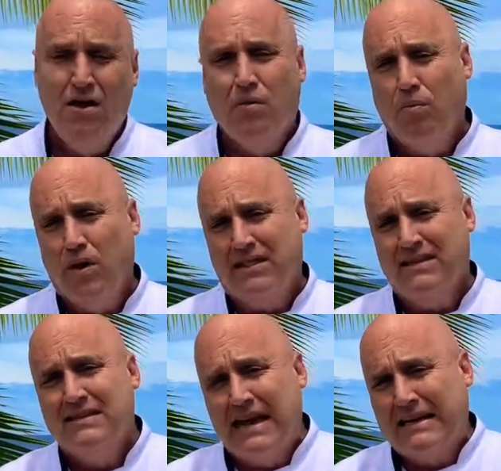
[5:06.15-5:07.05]
What the
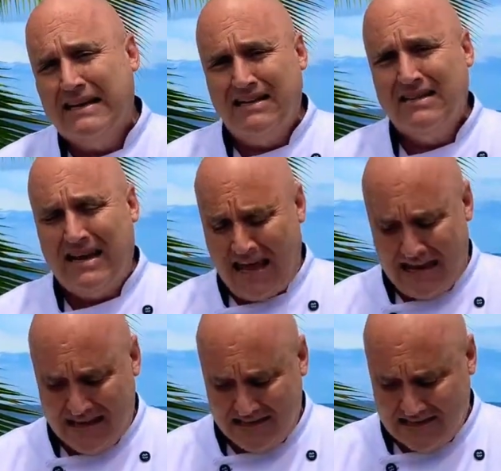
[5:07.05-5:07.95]
technique today
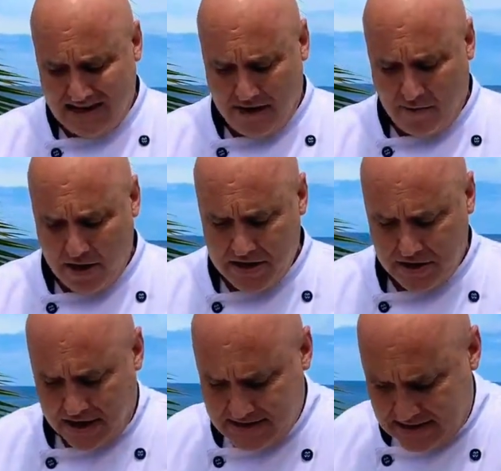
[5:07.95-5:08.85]
is that I want you
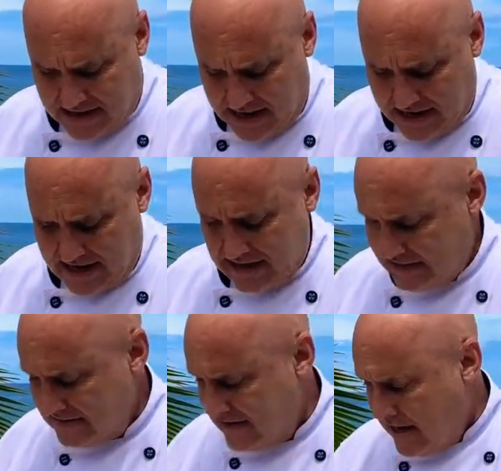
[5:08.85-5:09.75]
guys to get is